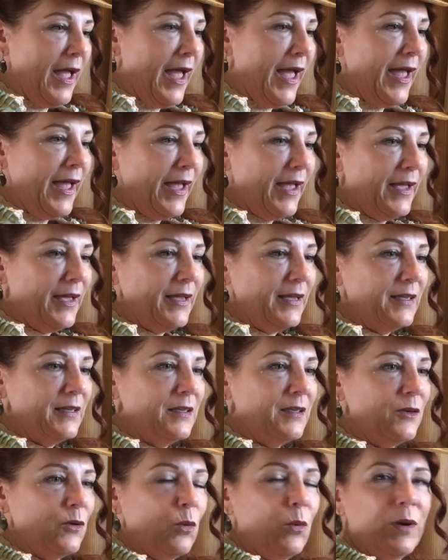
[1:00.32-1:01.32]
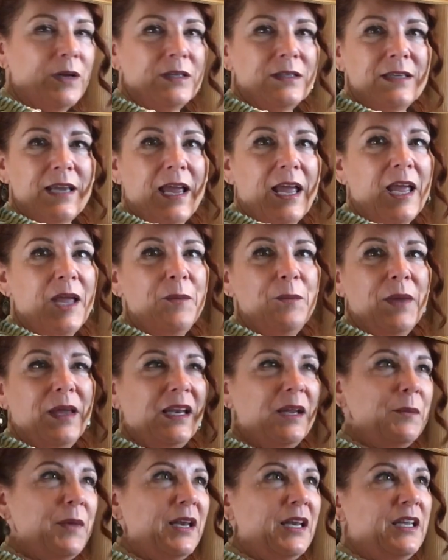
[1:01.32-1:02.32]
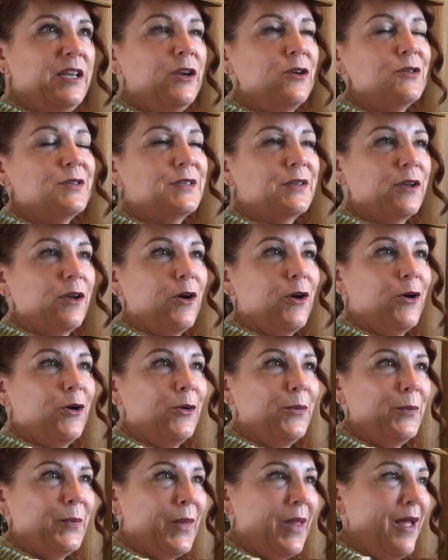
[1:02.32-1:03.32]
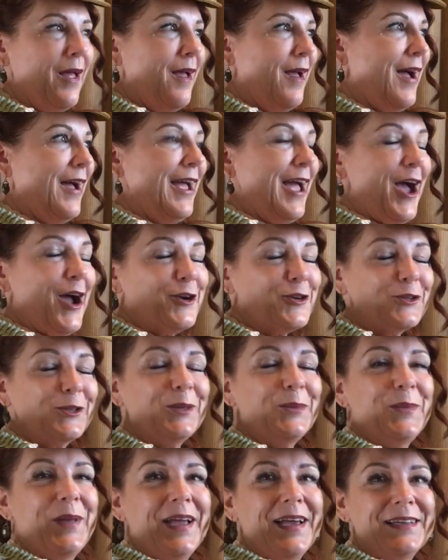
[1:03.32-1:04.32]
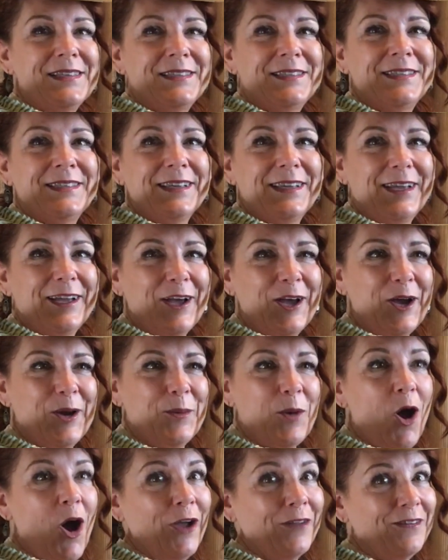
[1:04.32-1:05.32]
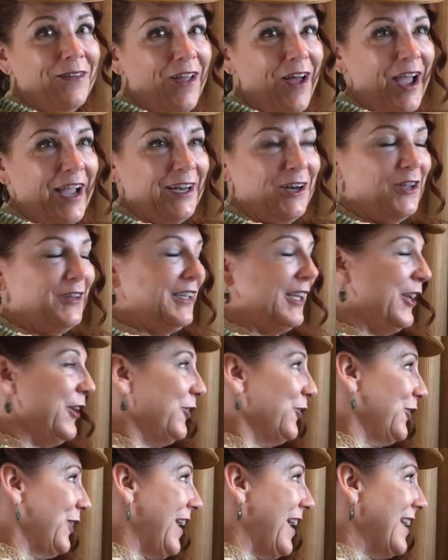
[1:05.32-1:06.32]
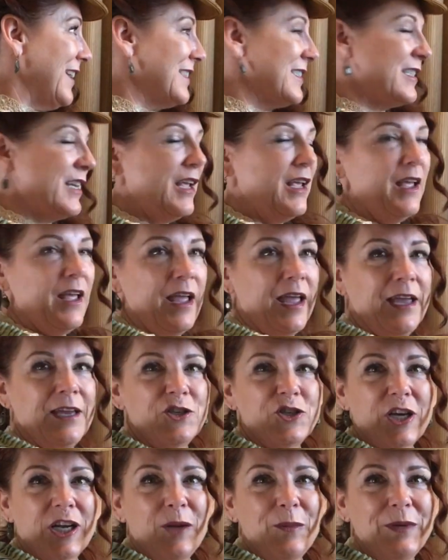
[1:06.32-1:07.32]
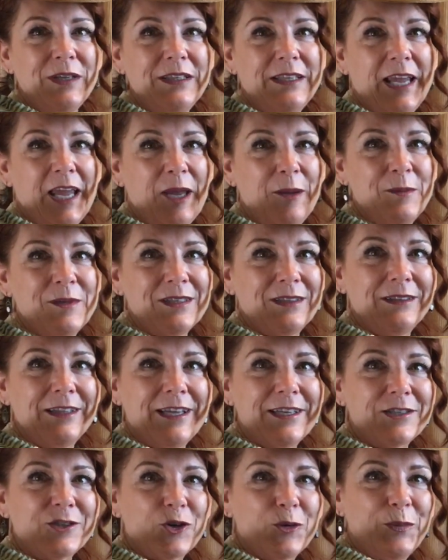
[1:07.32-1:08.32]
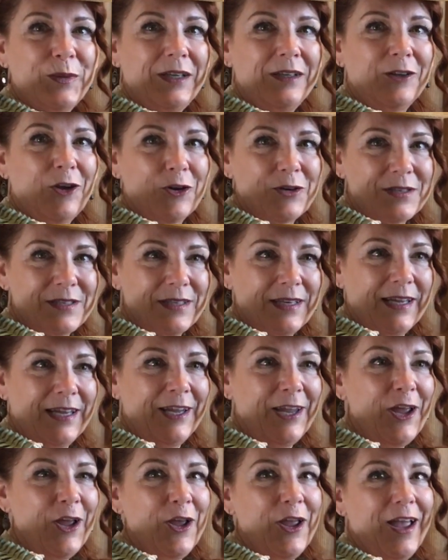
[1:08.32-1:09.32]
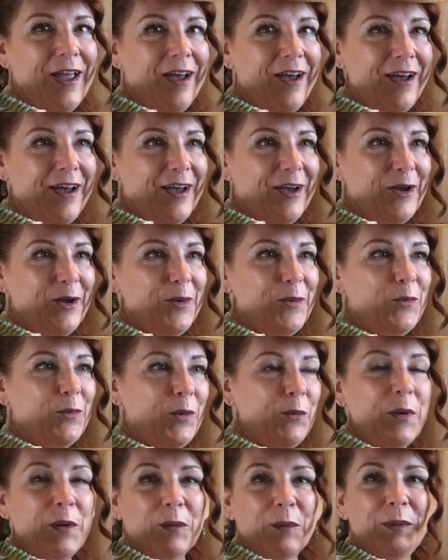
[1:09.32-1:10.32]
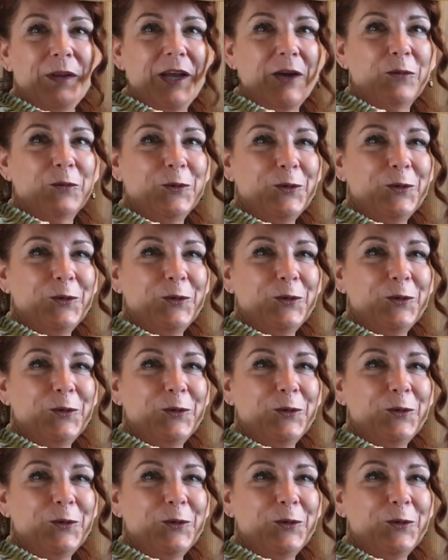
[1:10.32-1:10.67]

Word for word: and one day, many, many years ago, I actually met um, online on the internet a gentleman named Lester P. Larceny uh, when we were playing